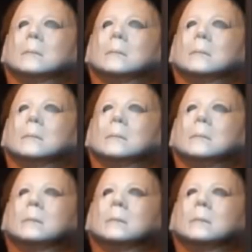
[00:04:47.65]

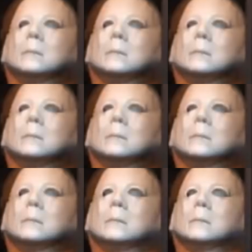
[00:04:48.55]

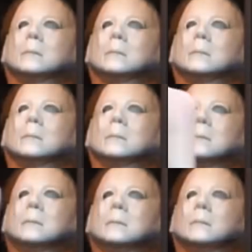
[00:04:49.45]

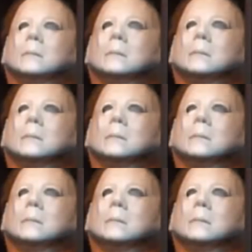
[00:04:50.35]

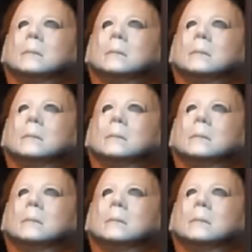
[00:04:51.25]
This person isn't speaking.